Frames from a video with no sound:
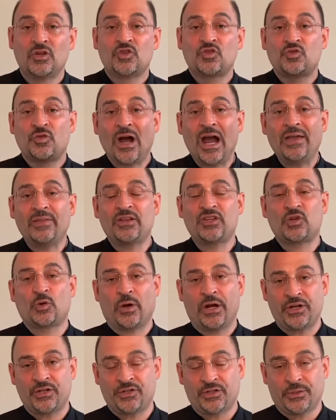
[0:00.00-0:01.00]
try this
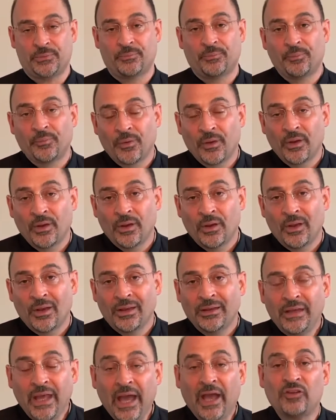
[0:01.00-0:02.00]
question.
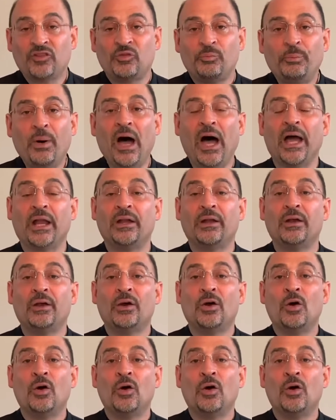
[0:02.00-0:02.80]
Yes, but